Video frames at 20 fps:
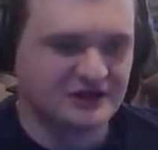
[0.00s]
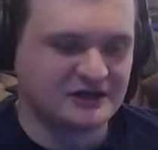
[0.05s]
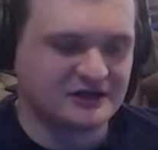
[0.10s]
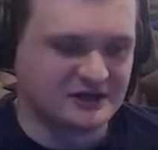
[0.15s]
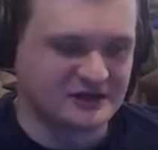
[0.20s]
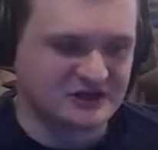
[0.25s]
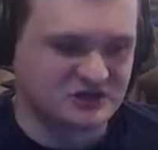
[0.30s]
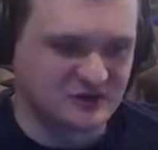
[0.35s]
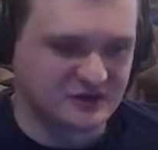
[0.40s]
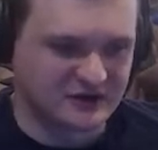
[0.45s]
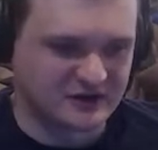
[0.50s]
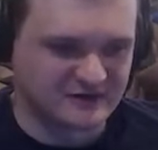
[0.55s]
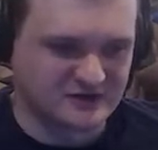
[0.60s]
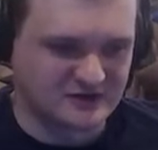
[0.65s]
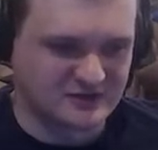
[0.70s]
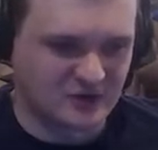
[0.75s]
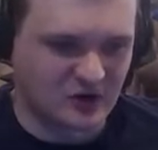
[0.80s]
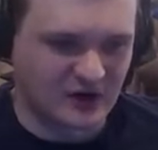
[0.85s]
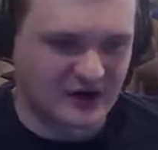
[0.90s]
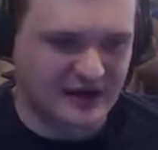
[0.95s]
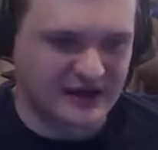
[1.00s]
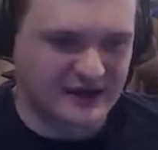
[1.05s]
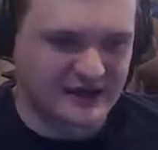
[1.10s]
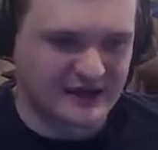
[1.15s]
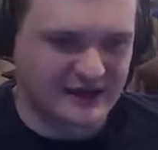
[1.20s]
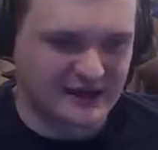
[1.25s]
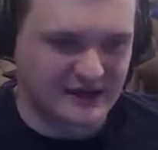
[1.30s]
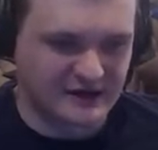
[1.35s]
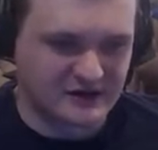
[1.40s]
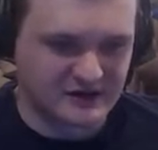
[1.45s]
Each one gives you more height,
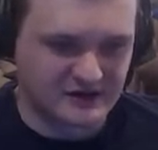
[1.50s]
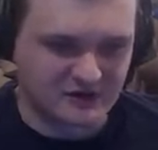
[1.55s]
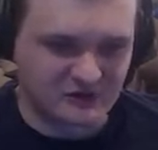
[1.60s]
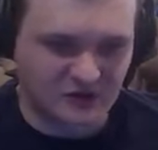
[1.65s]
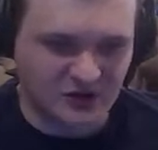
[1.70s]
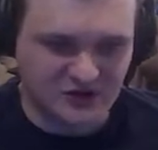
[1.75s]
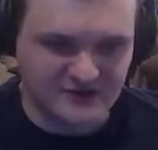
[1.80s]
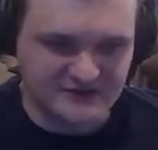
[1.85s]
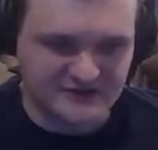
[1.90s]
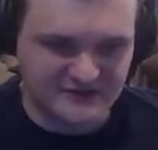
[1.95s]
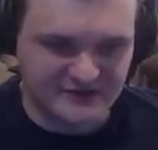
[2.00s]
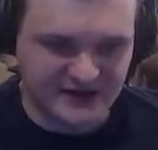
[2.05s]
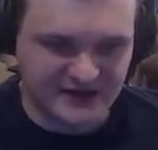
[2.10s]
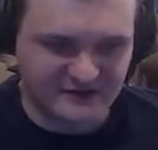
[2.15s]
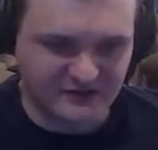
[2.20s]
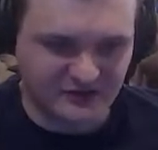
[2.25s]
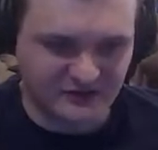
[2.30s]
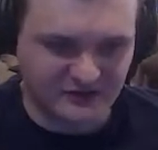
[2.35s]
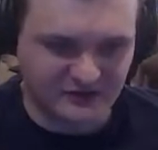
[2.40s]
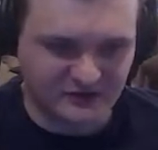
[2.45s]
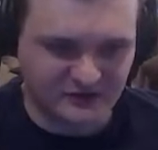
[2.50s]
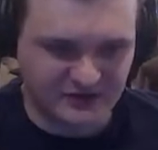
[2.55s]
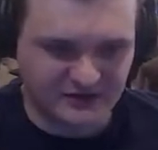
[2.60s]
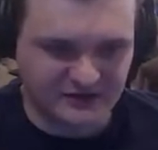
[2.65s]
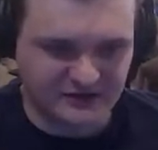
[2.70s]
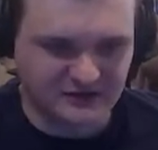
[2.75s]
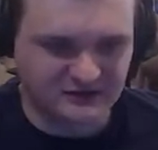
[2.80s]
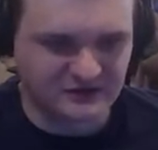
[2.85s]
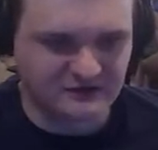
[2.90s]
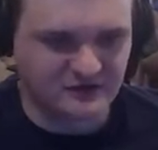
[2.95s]
and you'll also have a little, like,
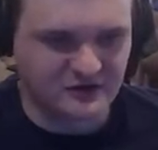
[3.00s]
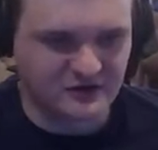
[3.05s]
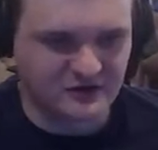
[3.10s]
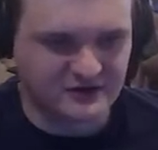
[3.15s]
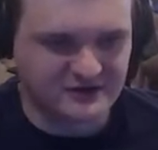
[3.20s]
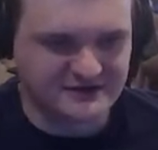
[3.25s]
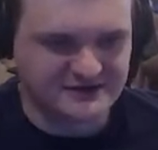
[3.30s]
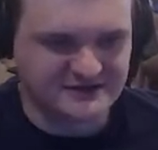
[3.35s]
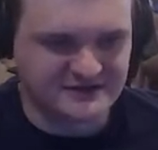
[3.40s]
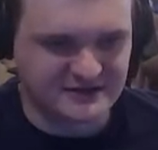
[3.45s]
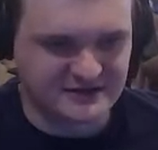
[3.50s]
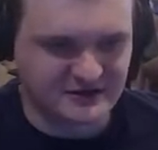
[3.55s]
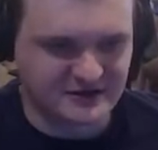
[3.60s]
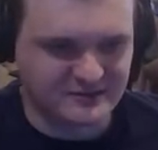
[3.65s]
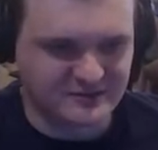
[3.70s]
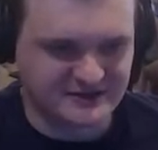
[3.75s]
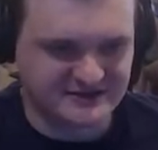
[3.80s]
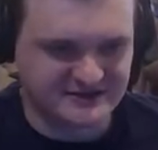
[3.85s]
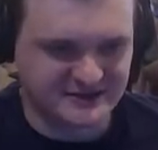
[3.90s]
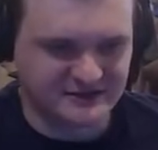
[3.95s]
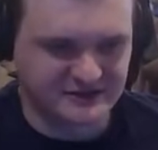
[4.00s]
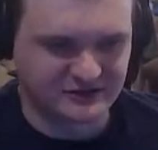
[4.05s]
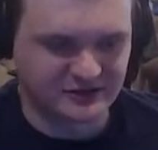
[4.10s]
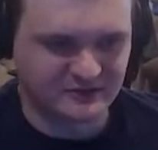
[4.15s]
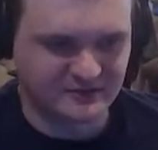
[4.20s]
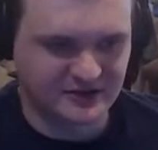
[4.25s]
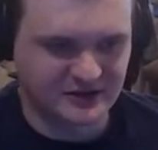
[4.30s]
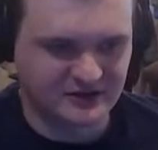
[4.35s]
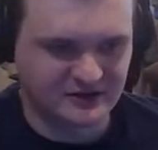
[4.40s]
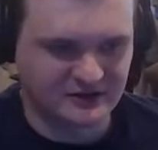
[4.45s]
if you notice, here I press A a little
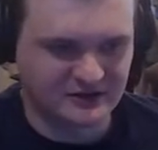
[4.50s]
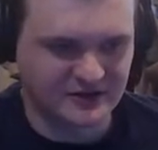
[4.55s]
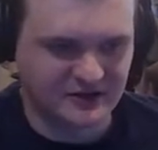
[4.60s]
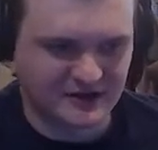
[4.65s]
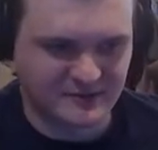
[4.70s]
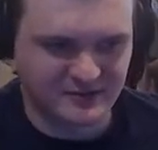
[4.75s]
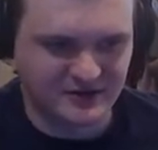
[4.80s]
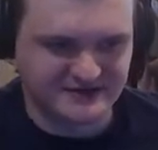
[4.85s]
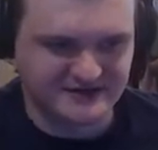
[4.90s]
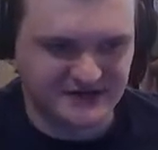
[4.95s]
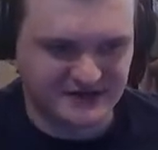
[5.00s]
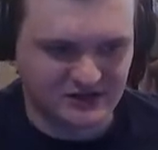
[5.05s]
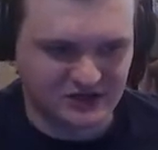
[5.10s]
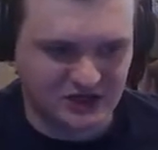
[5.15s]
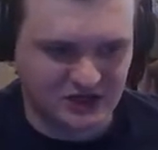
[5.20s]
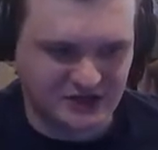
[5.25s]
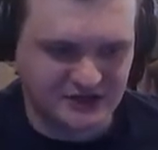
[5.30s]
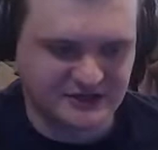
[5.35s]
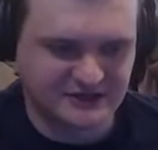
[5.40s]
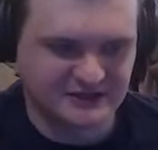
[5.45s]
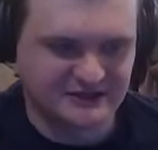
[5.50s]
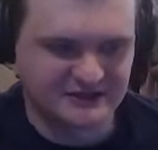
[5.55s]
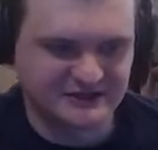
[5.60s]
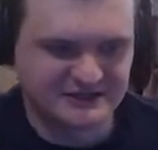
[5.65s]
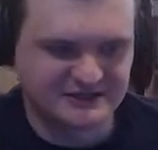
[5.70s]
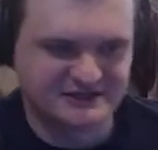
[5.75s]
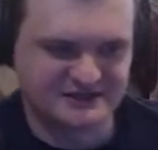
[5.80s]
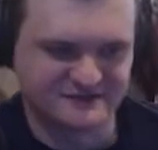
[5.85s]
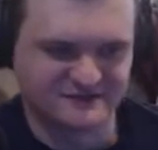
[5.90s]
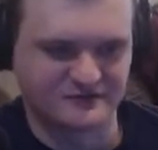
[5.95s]
bit, and I press A a lot.
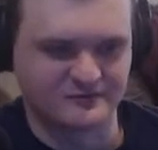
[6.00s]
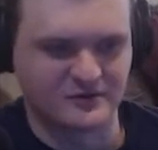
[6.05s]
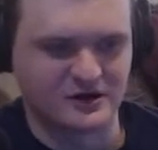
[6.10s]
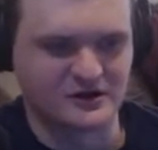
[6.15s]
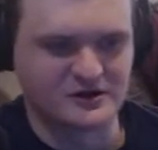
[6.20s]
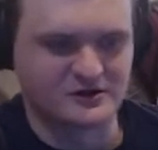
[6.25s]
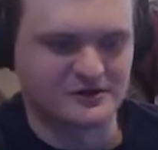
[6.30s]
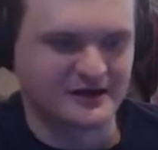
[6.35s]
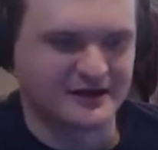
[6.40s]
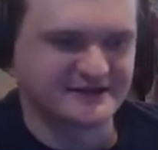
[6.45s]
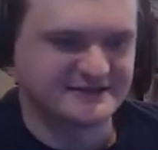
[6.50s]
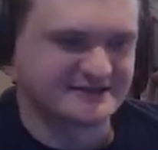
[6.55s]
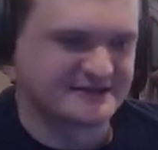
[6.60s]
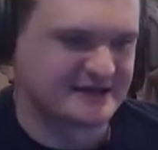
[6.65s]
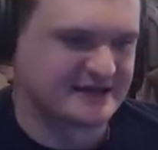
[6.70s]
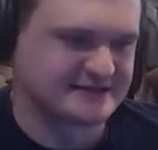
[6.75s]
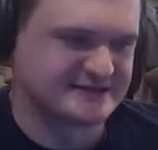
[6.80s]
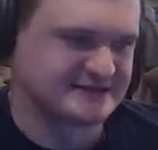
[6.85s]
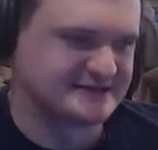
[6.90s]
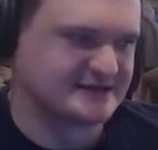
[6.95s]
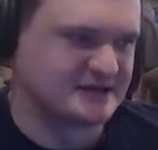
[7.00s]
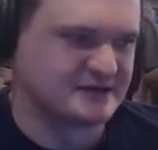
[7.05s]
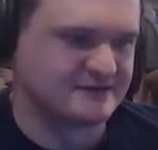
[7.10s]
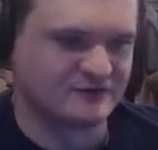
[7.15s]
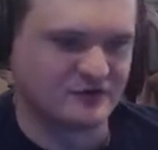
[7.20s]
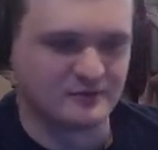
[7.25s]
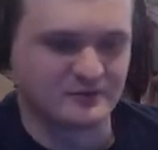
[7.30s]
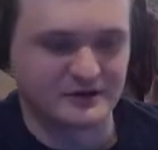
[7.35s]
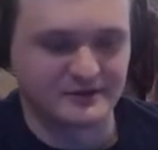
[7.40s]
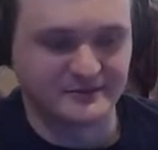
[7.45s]
Different Mario heights, and that's the same
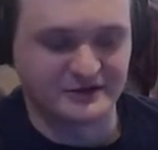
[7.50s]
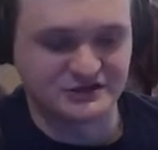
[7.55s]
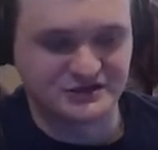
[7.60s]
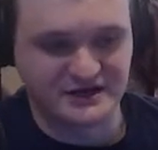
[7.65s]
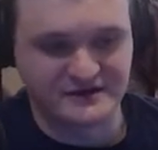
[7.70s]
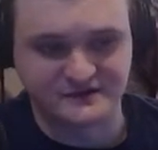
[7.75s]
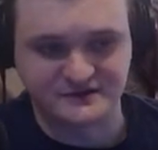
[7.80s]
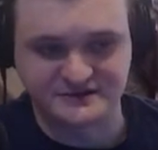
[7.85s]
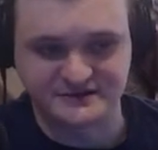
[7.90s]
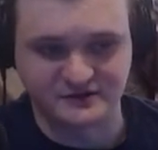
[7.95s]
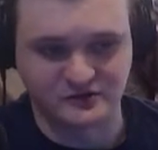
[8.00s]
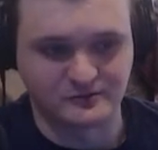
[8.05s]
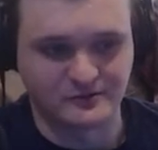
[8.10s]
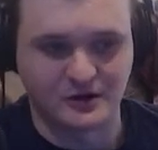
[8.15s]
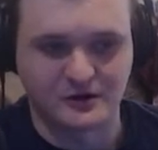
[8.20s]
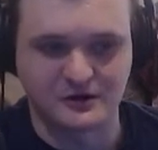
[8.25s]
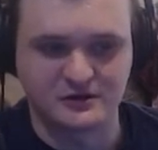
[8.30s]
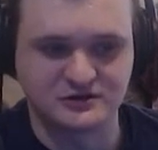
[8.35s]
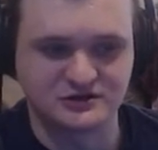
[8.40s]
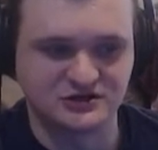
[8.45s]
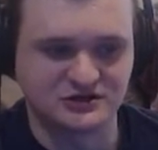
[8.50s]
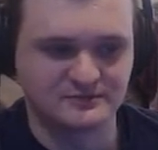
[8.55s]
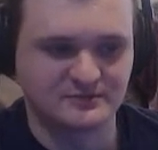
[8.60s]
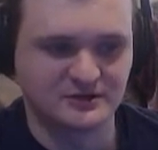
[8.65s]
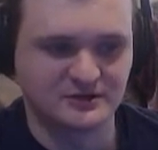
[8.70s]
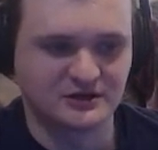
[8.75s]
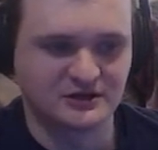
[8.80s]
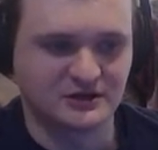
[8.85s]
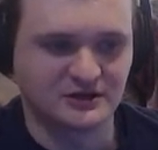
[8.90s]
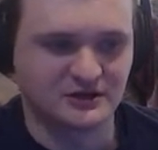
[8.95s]
for pretty much every single Mario jump.
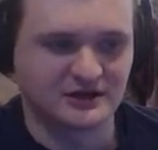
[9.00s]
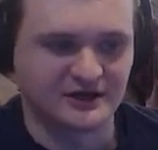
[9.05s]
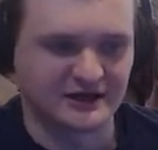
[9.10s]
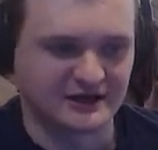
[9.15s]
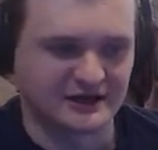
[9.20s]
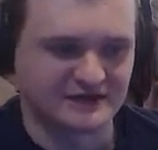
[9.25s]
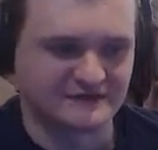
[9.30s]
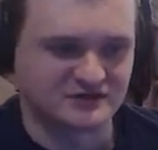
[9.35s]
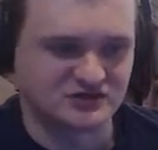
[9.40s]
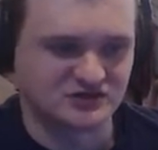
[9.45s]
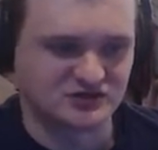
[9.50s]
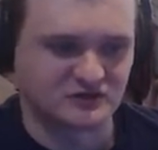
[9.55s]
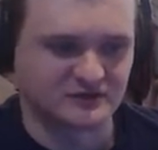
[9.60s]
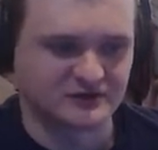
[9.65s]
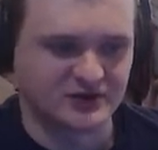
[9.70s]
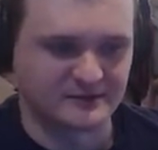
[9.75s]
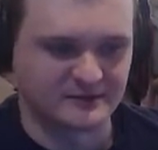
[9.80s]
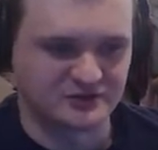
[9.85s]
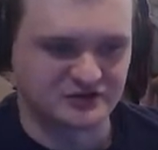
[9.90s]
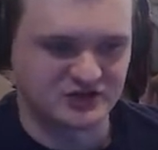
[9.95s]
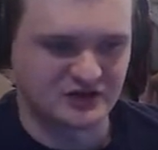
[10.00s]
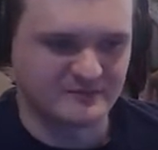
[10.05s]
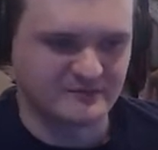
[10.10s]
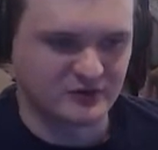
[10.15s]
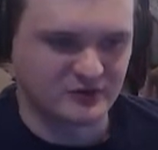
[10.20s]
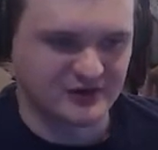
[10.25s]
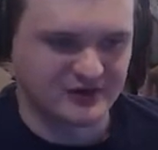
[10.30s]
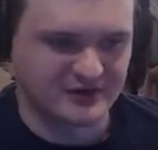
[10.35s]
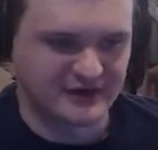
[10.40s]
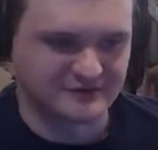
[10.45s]
I can have a short double jump,
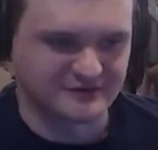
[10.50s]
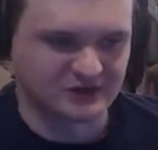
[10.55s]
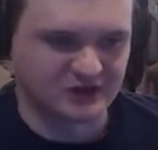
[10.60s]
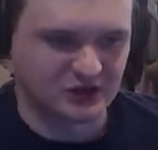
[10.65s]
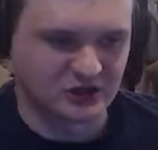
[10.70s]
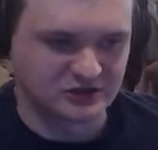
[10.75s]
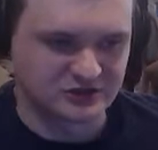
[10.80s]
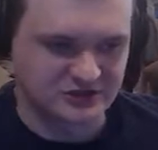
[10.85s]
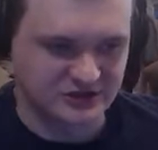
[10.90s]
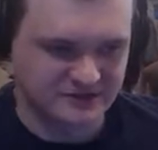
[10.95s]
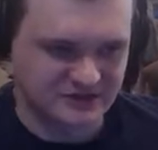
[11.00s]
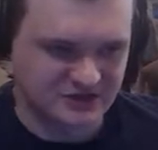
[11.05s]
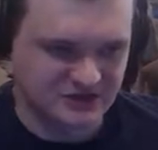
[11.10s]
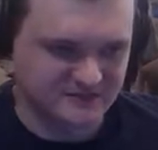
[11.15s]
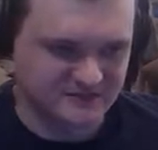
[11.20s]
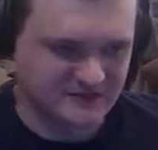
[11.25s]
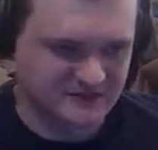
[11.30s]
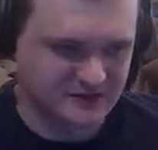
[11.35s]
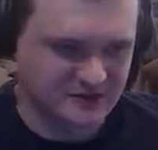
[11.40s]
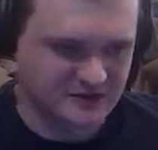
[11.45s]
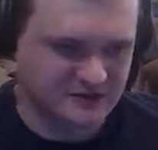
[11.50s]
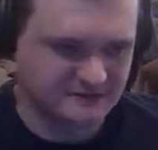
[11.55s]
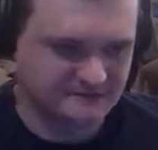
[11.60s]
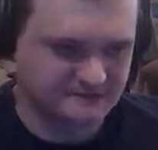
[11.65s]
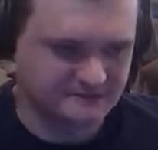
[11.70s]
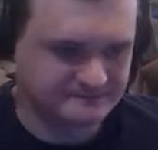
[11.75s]
or I can have a long double jump as well.